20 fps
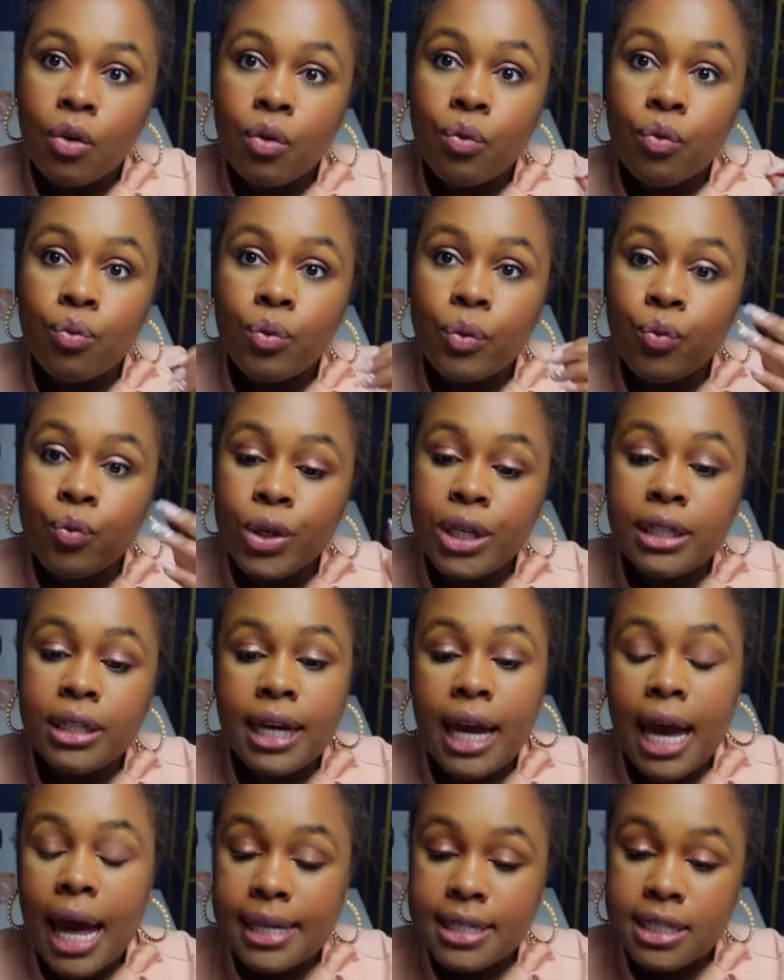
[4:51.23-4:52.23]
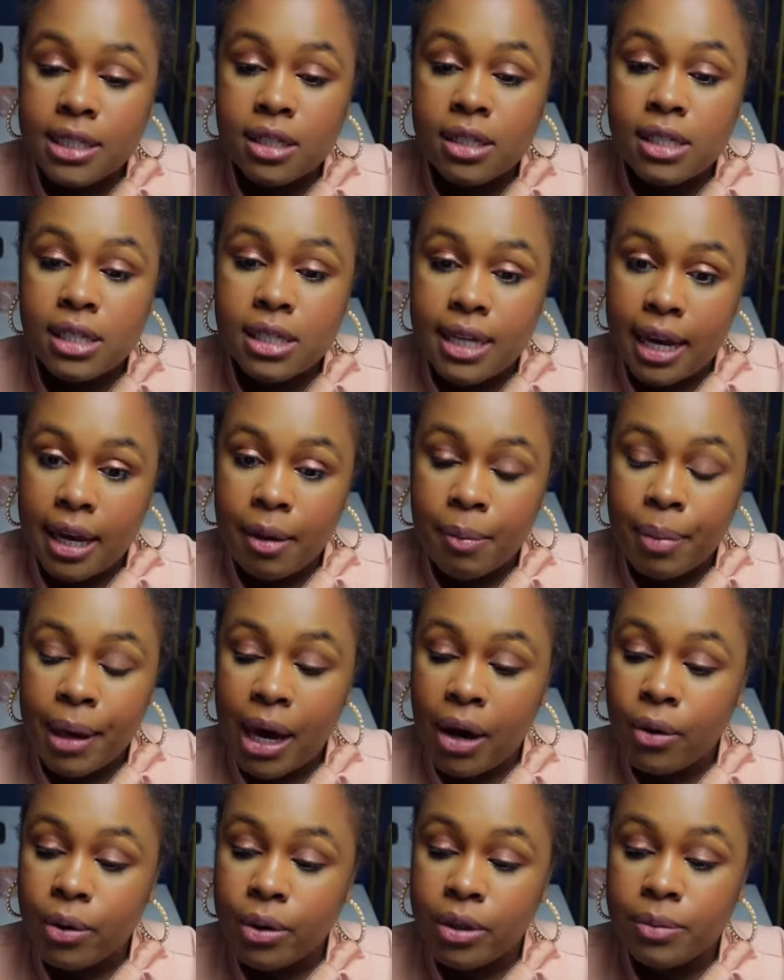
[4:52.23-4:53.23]
really has good staying
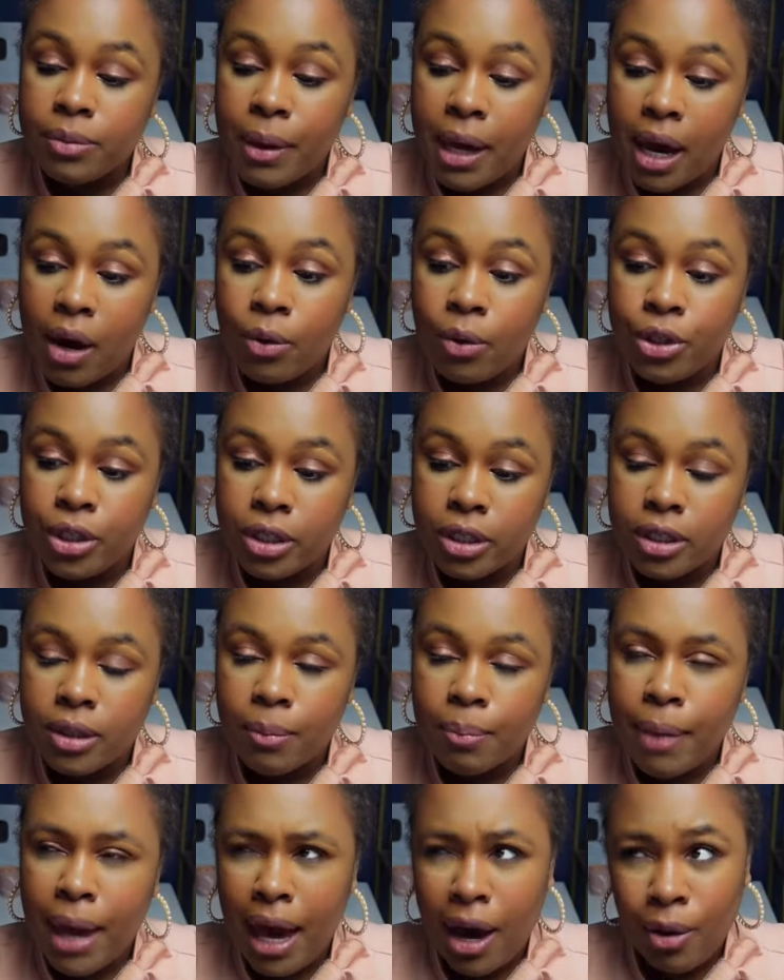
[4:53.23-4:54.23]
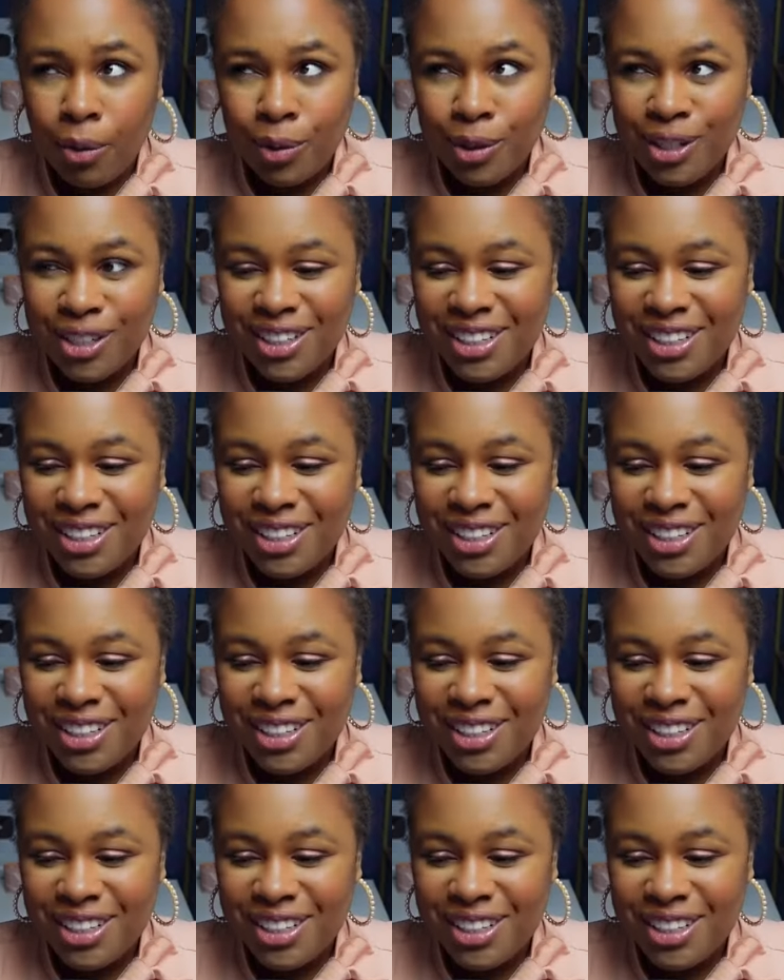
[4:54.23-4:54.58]
power. Powder, power.